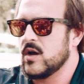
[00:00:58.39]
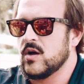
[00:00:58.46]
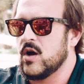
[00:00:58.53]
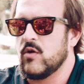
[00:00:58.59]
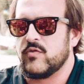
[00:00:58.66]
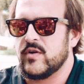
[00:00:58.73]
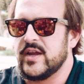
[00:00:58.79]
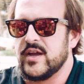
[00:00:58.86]

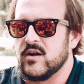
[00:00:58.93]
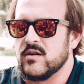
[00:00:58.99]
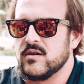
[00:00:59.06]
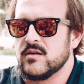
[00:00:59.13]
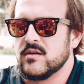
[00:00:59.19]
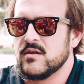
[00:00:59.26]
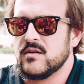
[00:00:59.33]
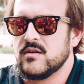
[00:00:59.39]
over here.
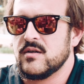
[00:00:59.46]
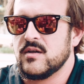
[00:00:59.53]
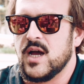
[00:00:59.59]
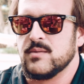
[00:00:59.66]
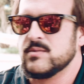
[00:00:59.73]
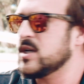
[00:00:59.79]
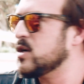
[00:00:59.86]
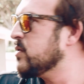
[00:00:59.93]

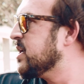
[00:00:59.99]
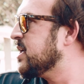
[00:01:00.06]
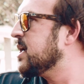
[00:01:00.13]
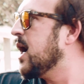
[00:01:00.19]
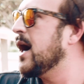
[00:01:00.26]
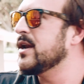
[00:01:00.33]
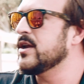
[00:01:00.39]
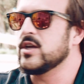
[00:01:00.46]
I'm literally
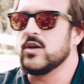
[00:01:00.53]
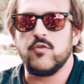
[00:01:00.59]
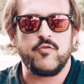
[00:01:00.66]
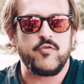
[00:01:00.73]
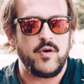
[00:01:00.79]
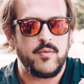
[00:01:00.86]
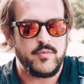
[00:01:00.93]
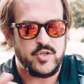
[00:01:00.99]
guiding you
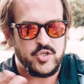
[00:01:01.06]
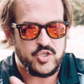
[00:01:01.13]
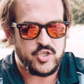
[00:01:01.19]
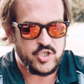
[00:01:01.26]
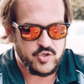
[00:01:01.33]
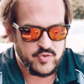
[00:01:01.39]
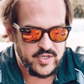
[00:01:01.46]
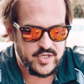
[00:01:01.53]
from the
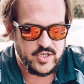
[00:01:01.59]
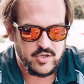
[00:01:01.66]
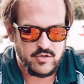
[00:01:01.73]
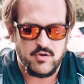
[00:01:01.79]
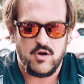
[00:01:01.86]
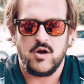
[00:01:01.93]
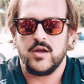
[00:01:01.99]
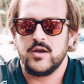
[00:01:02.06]
street
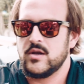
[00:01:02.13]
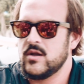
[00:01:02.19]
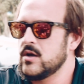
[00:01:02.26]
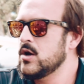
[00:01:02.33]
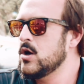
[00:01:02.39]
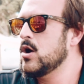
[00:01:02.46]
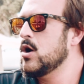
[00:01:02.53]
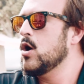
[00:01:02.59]
you're on
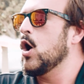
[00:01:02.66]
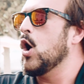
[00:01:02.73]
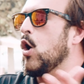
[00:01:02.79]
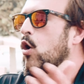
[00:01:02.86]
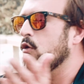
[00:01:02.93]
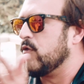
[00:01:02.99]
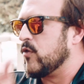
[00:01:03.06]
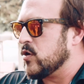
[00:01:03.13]

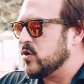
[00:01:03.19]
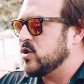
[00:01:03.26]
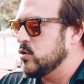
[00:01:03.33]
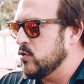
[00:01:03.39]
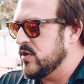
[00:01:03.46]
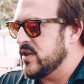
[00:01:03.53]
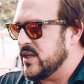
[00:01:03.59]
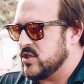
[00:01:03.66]
over
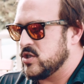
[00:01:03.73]
to this